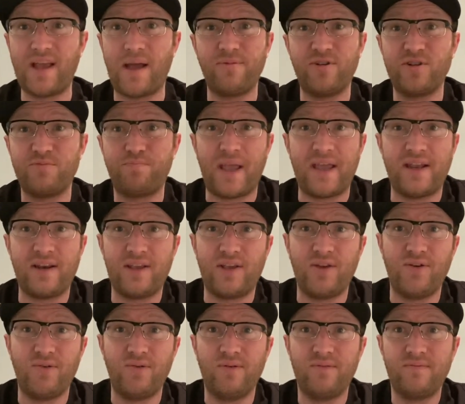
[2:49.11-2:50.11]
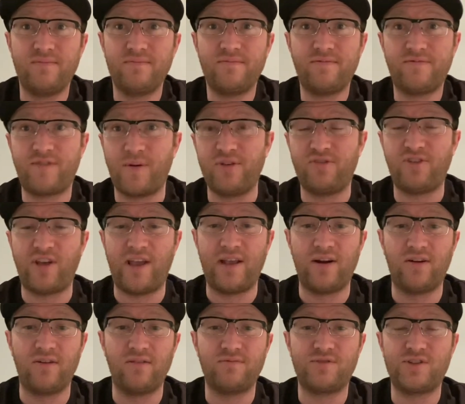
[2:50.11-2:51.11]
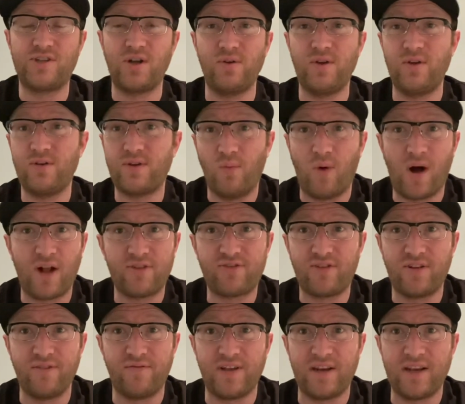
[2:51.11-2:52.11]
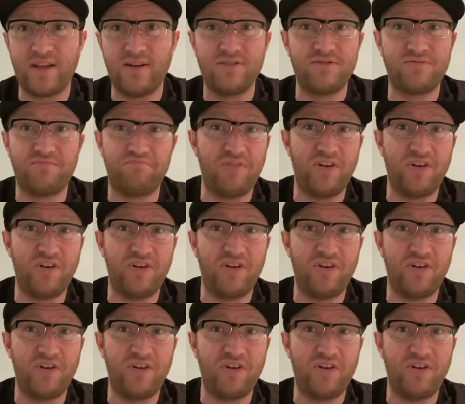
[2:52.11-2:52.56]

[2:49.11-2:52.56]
I'm just banning you from the channel. So you can watch the videos.